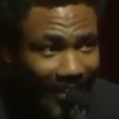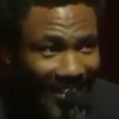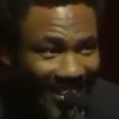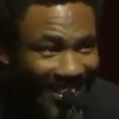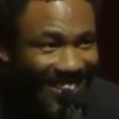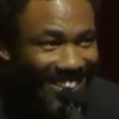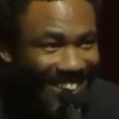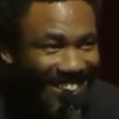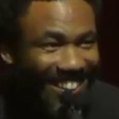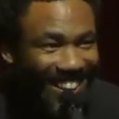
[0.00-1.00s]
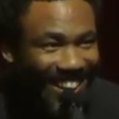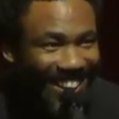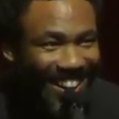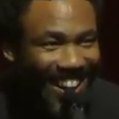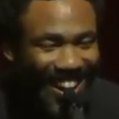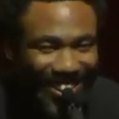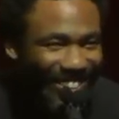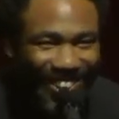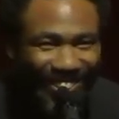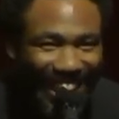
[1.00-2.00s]
I
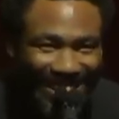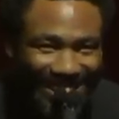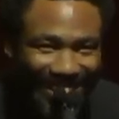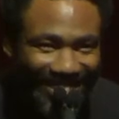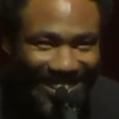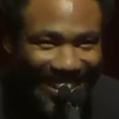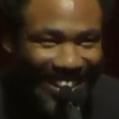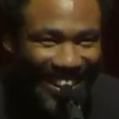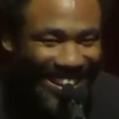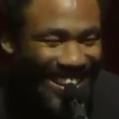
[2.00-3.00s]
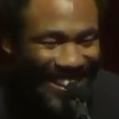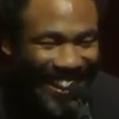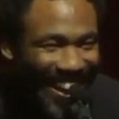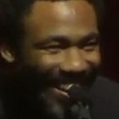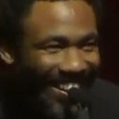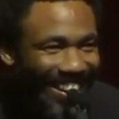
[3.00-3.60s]
don't know why Chevy's getting it tonight.